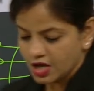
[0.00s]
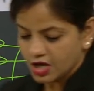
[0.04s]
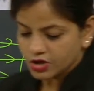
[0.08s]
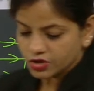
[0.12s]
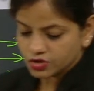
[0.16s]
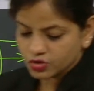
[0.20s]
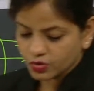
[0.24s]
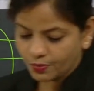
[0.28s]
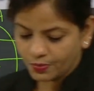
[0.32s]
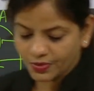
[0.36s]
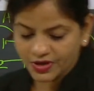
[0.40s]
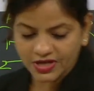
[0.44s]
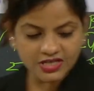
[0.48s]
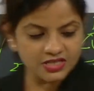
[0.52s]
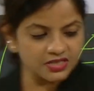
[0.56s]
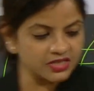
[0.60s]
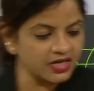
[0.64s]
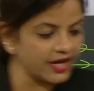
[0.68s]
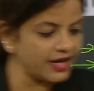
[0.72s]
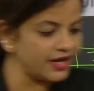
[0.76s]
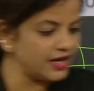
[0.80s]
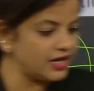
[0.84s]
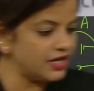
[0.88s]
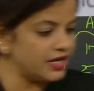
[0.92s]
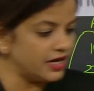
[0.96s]
So please
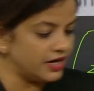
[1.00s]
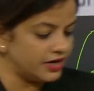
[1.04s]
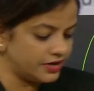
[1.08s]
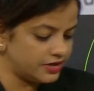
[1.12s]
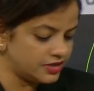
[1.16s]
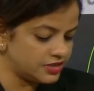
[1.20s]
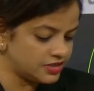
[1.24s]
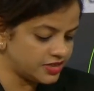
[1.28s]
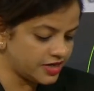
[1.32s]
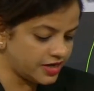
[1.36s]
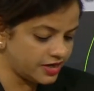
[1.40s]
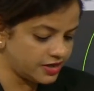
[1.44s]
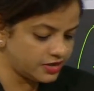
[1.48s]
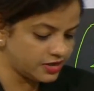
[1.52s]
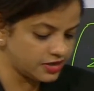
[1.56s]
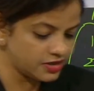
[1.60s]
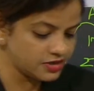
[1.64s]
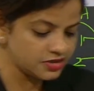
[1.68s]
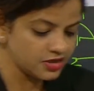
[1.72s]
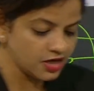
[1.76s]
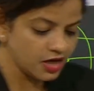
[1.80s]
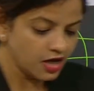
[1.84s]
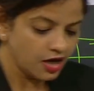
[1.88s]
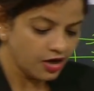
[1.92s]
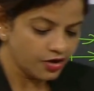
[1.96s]
kindly understand this.
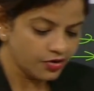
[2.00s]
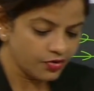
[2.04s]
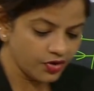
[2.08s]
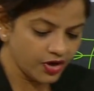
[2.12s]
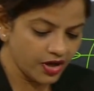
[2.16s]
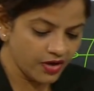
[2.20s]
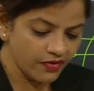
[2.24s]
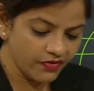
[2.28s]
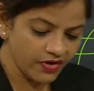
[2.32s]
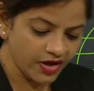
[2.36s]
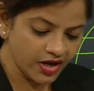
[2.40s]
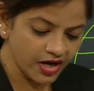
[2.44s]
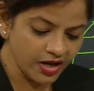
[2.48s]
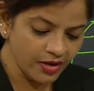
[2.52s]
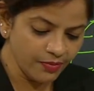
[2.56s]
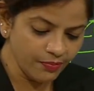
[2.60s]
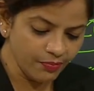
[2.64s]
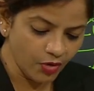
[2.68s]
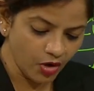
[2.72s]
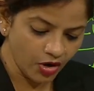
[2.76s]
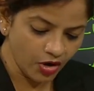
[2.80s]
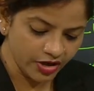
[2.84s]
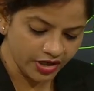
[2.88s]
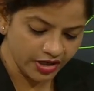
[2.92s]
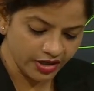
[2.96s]
Today, very
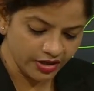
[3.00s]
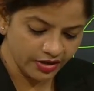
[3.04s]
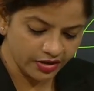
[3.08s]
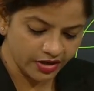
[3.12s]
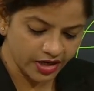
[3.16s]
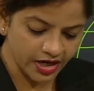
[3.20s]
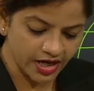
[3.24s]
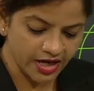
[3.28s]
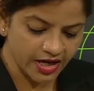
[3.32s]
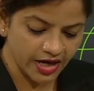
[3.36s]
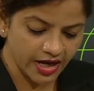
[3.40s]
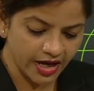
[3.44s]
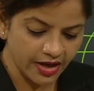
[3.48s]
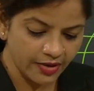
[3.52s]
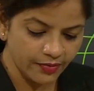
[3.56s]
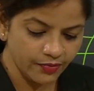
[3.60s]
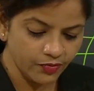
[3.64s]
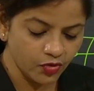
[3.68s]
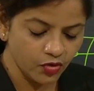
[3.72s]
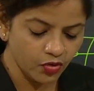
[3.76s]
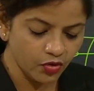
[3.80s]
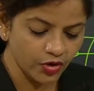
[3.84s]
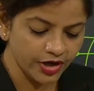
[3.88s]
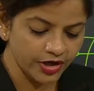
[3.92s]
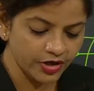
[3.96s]
important trick I am
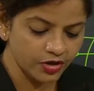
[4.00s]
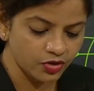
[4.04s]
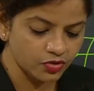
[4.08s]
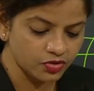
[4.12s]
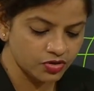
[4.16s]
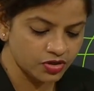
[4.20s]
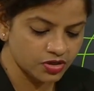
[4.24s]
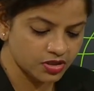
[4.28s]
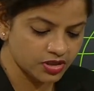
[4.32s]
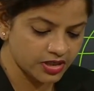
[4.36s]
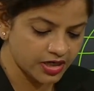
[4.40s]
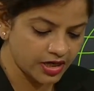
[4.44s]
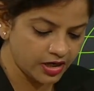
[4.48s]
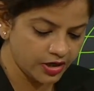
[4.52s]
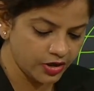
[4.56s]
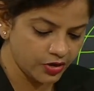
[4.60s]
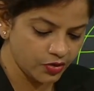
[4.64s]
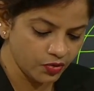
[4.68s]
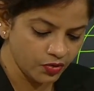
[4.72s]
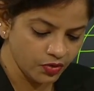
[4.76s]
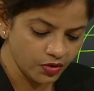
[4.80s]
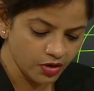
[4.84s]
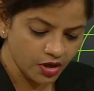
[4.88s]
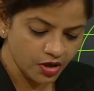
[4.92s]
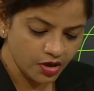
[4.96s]
going to tell
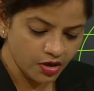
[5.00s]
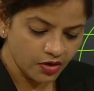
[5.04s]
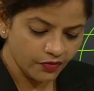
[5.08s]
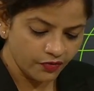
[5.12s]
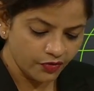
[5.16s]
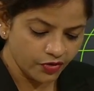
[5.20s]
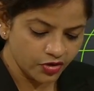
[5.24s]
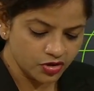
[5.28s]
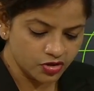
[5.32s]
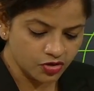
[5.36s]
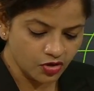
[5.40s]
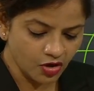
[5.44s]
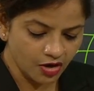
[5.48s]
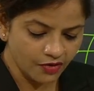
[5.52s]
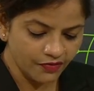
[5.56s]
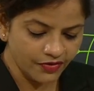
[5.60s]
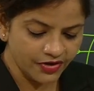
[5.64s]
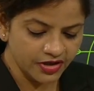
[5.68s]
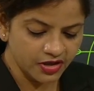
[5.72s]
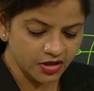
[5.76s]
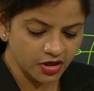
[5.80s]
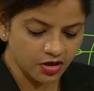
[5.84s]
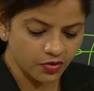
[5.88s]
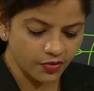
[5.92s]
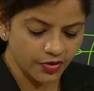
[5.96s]
you for solving
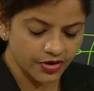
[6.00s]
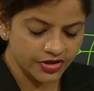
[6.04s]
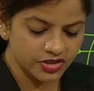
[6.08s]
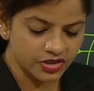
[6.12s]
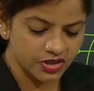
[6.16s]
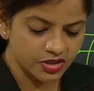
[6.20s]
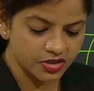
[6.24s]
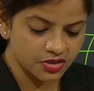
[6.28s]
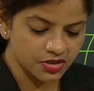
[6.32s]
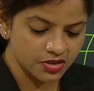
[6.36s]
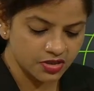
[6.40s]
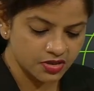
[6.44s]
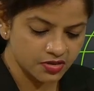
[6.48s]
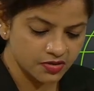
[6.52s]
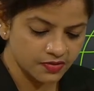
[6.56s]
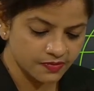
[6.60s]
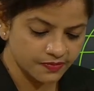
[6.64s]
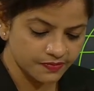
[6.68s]
the questions.